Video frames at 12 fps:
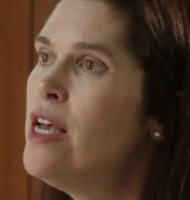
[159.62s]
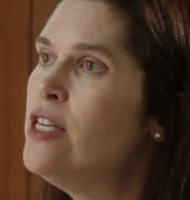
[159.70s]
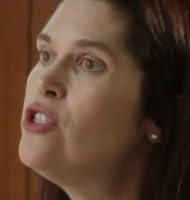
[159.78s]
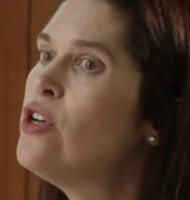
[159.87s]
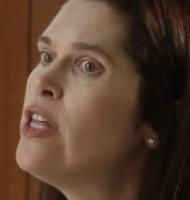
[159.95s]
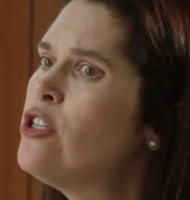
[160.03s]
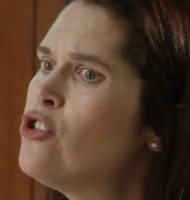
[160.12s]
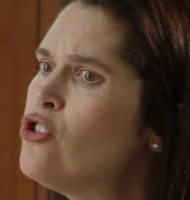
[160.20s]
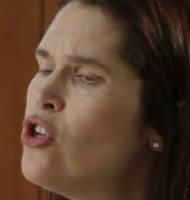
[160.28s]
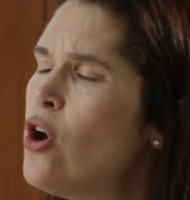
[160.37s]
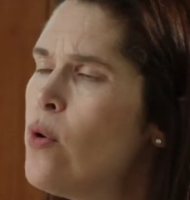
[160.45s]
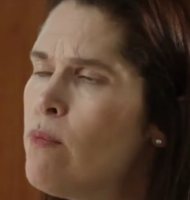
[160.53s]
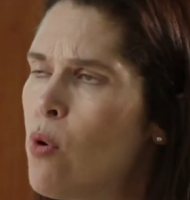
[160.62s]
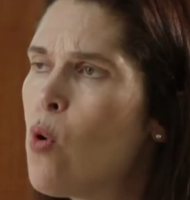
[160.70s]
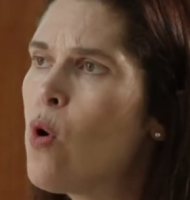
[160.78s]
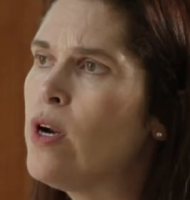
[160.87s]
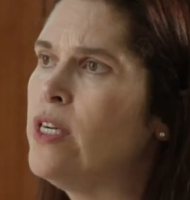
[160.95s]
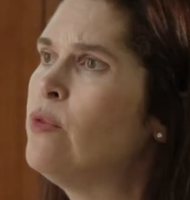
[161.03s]
And so that's so
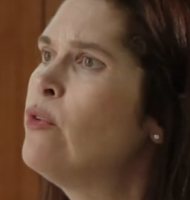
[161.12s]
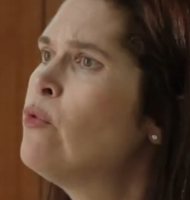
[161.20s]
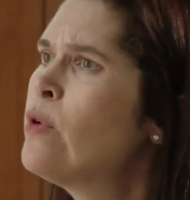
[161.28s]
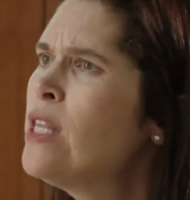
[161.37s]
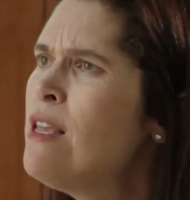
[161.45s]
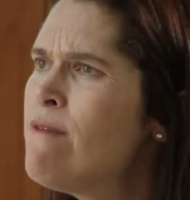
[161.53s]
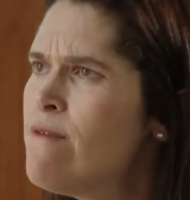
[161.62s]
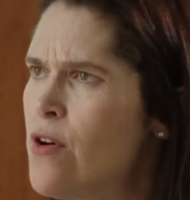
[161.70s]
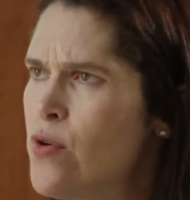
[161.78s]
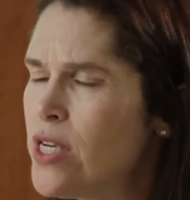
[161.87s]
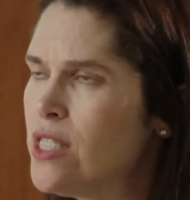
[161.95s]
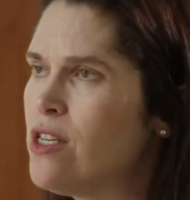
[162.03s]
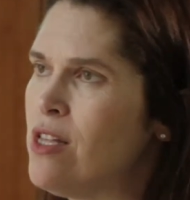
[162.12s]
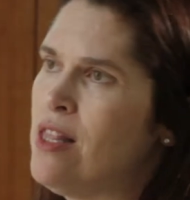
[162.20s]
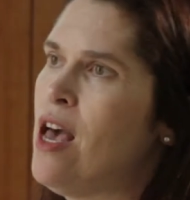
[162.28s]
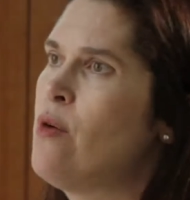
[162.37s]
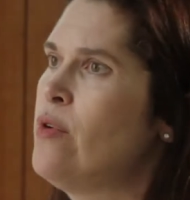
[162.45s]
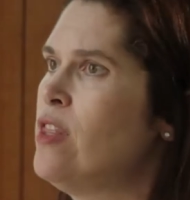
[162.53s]
important, and we really focus on
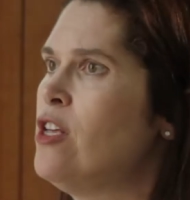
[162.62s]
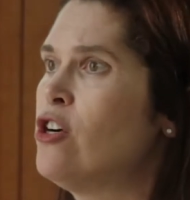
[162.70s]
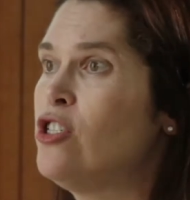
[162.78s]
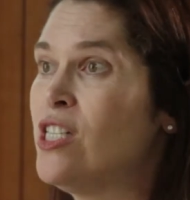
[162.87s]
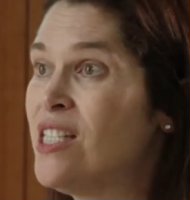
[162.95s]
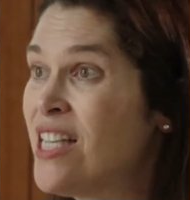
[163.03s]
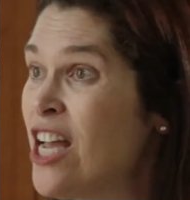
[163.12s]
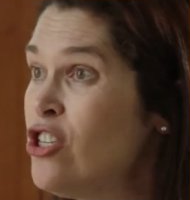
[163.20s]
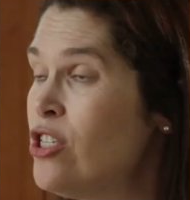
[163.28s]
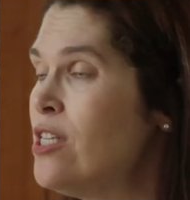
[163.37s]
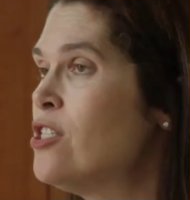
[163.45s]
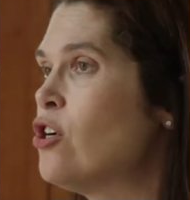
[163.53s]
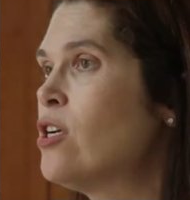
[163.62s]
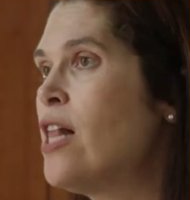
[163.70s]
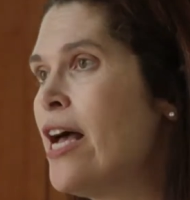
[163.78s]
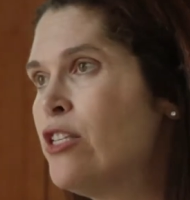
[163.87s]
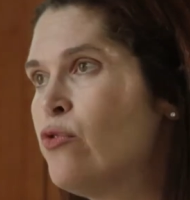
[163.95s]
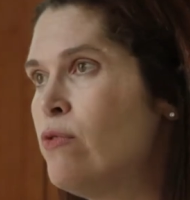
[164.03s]
that within our discussions, our
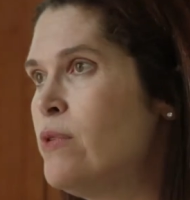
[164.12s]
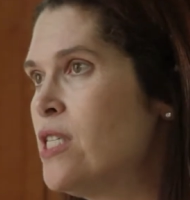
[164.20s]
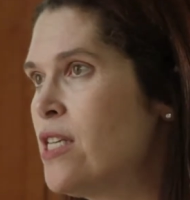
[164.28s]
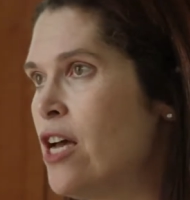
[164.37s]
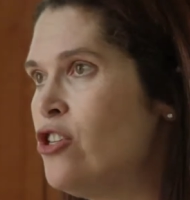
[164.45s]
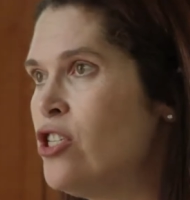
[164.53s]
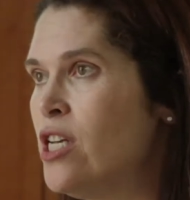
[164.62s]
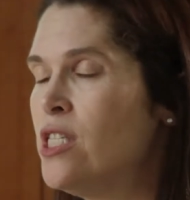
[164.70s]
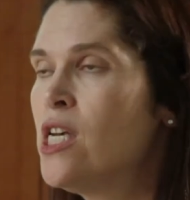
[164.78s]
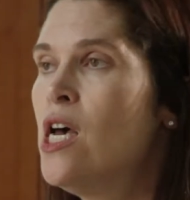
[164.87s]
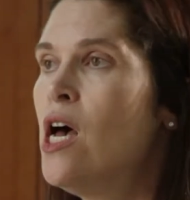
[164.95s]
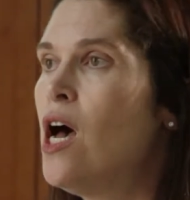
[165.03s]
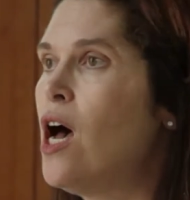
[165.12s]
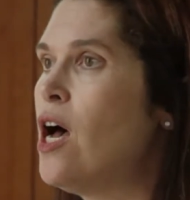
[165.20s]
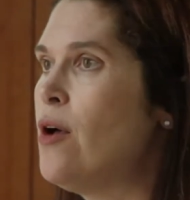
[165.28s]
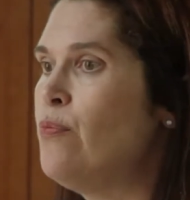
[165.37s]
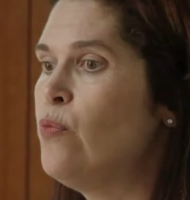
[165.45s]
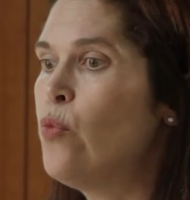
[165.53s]
classroom discussions,
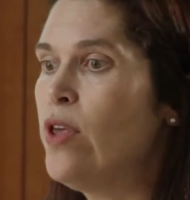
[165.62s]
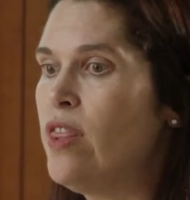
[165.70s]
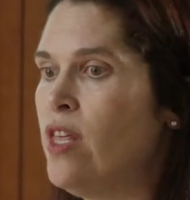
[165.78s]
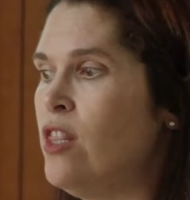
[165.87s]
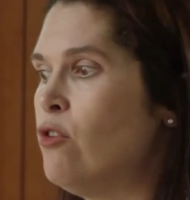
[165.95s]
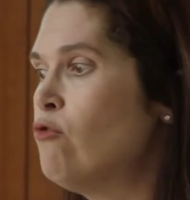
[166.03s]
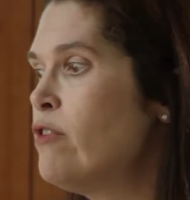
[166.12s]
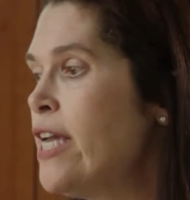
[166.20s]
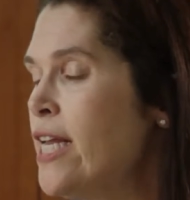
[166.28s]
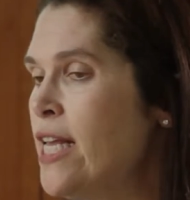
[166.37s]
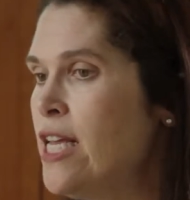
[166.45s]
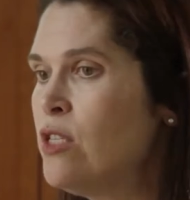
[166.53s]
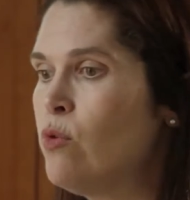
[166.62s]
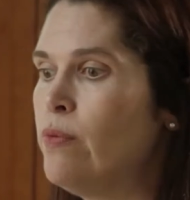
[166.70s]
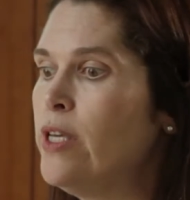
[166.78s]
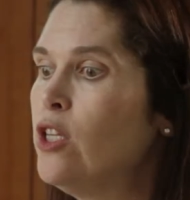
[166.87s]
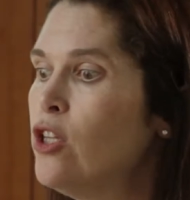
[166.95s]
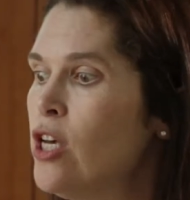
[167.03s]
within the readings, when
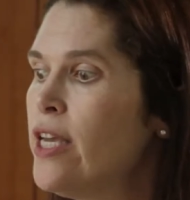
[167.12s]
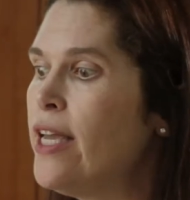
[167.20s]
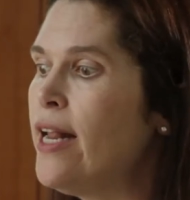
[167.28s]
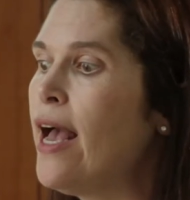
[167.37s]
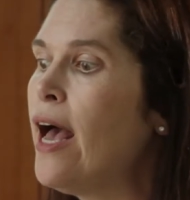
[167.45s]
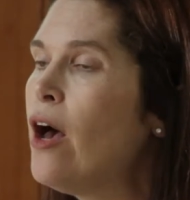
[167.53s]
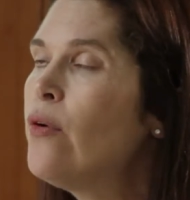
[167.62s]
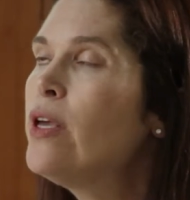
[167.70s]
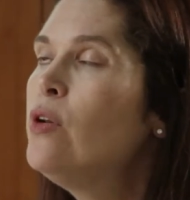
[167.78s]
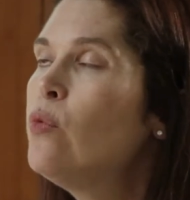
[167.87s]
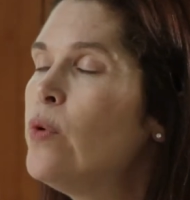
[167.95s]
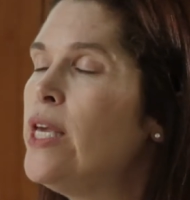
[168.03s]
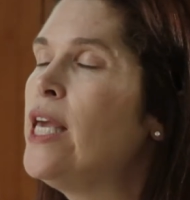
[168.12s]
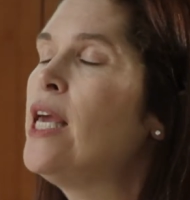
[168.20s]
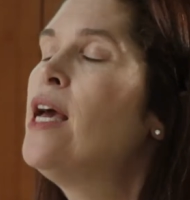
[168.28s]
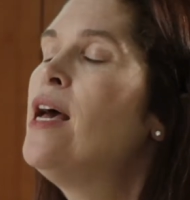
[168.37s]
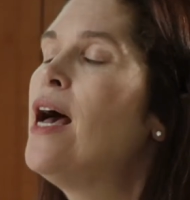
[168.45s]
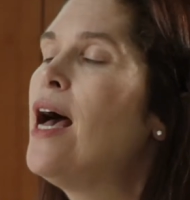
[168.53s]
we look at how can
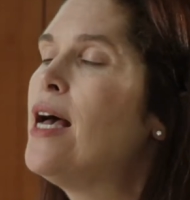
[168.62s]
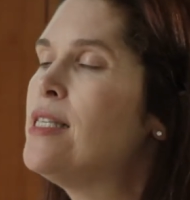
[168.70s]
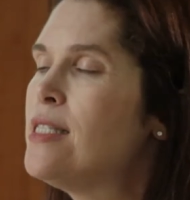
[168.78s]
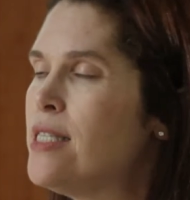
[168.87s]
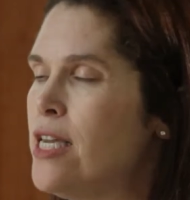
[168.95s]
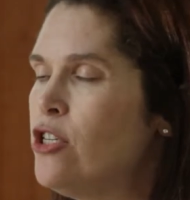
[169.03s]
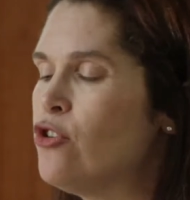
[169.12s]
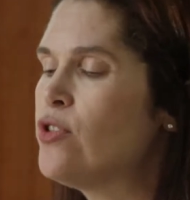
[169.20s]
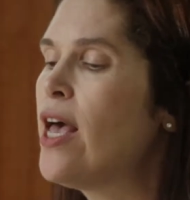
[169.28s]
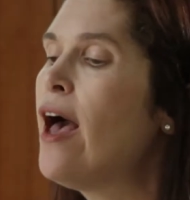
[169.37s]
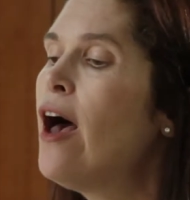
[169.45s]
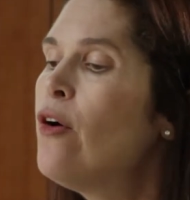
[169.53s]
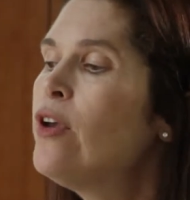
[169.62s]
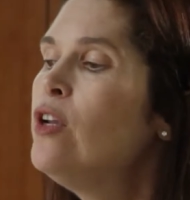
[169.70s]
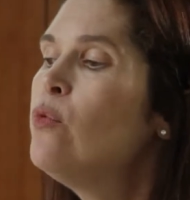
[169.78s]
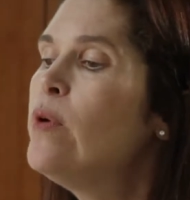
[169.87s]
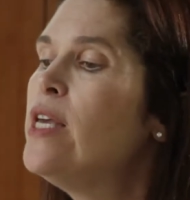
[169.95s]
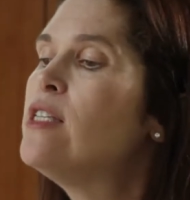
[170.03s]
we as teachers, how
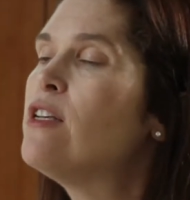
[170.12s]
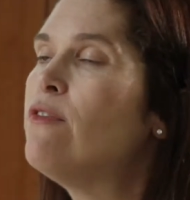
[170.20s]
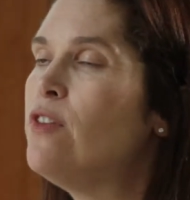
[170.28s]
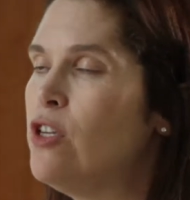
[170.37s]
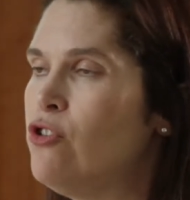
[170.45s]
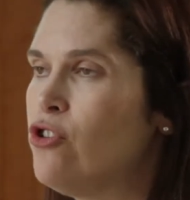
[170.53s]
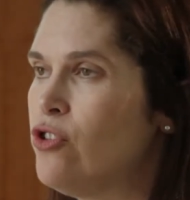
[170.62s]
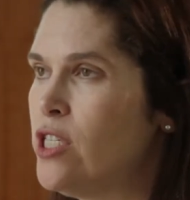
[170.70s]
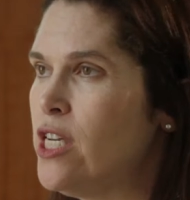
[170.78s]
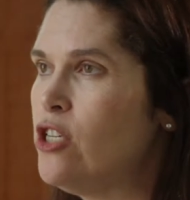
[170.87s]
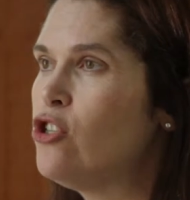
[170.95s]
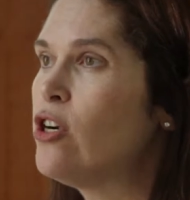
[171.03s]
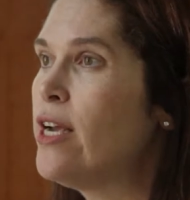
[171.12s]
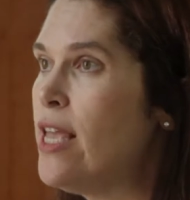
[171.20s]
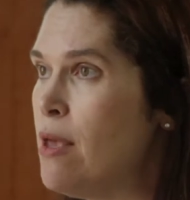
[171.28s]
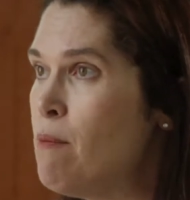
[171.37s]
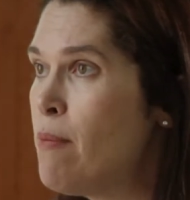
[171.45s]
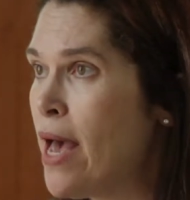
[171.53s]
can we as a future teacher
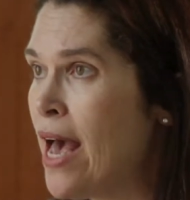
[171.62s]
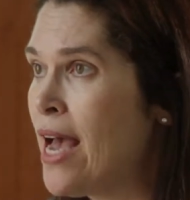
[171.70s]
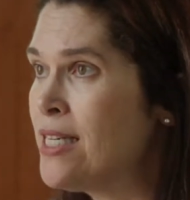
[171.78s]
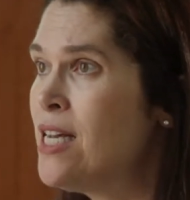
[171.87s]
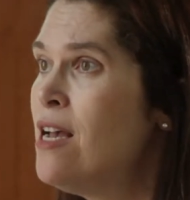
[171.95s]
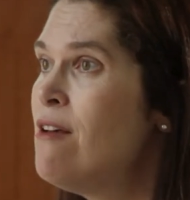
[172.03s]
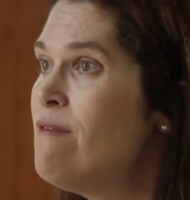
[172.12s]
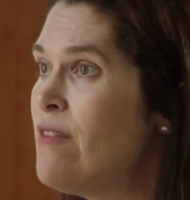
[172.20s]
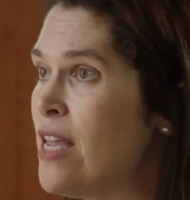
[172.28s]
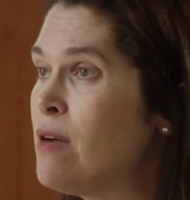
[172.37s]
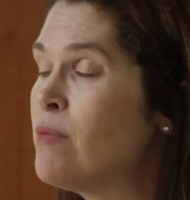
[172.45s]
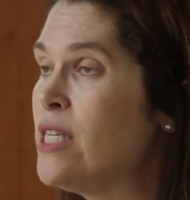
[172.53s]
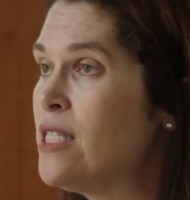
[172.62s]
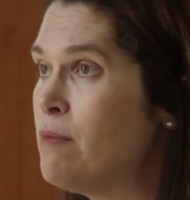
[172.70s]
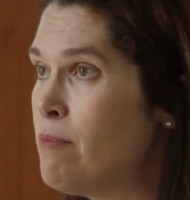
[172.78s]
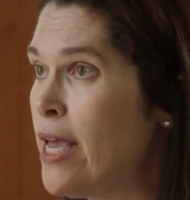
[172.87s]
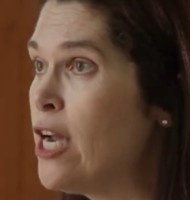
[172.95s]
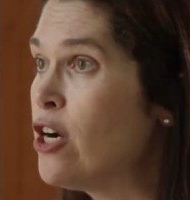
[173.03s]
impact families
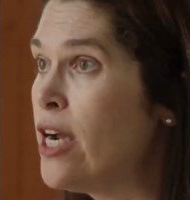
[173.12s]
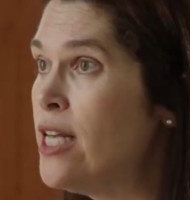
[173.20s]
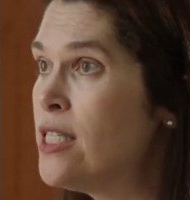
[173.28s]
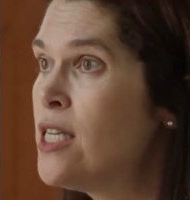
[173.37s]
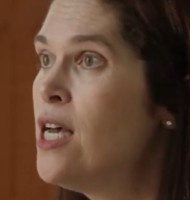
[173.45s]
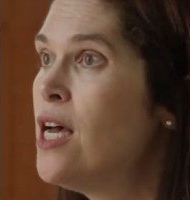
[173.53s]
and parents.